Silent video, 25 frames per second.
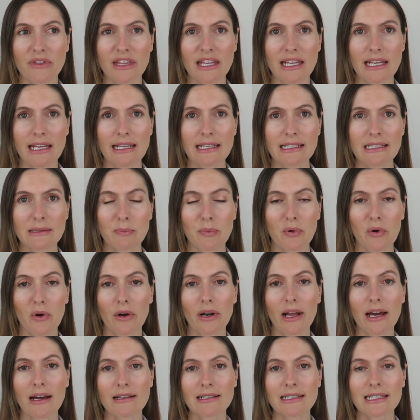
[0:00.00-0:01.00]
these
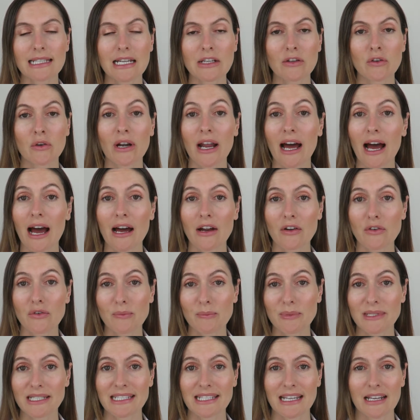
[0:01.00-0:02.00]
products are not
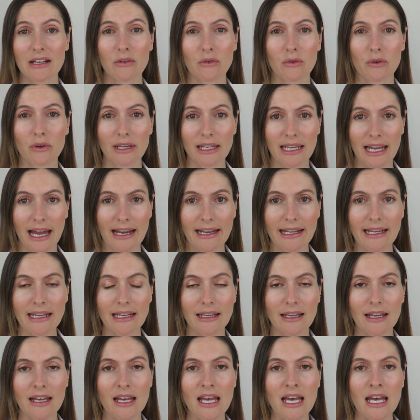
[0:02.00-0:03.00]
100%
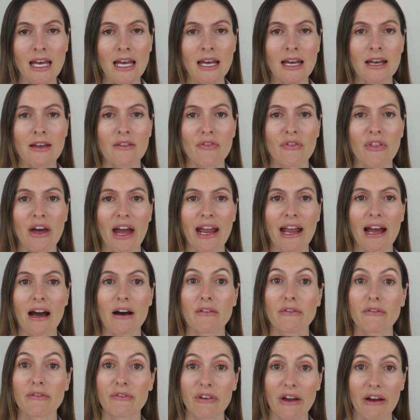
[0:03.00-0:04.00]
organic. They
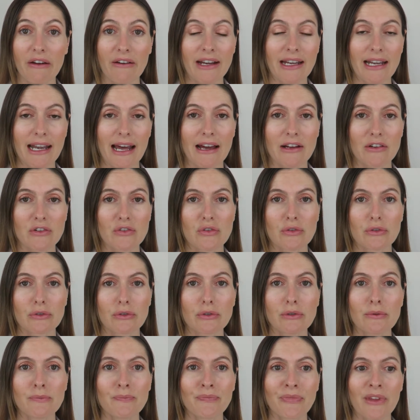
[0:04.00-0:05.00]
are very
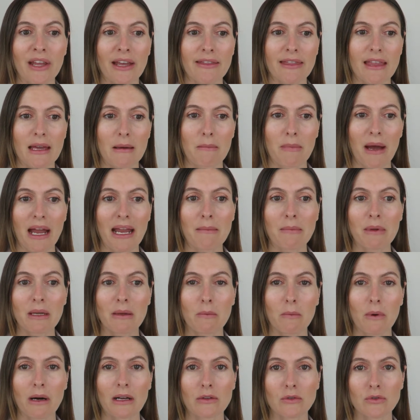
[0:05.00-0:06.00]
natural. There may
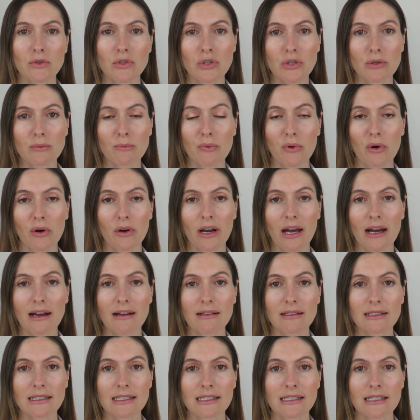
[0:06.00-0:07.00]
be one or two
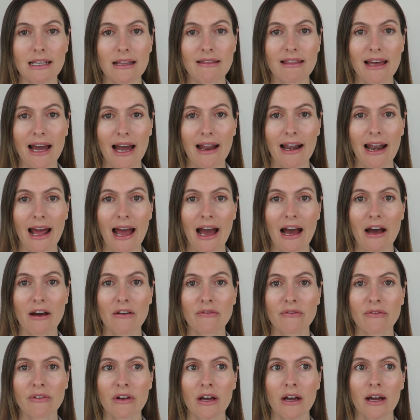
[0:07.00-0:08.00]
products that
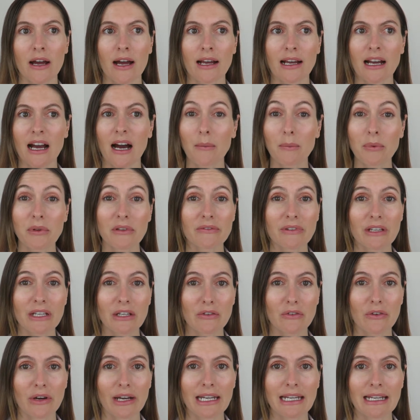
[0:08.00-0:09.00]
have a couple of
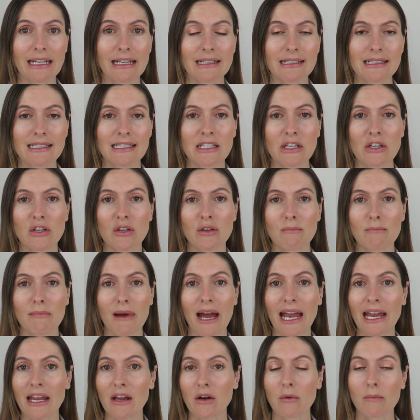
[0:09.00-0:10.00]
ingredients that you
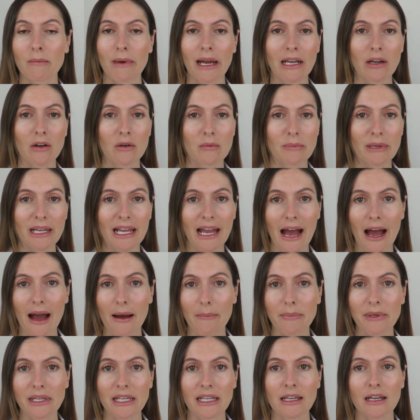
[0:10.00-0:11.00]
may or may not be
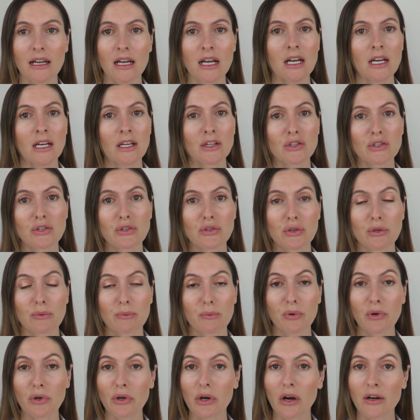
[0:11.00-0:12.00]
happy
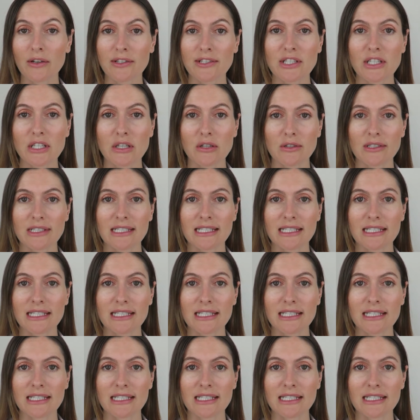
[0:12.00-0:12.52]
to put onto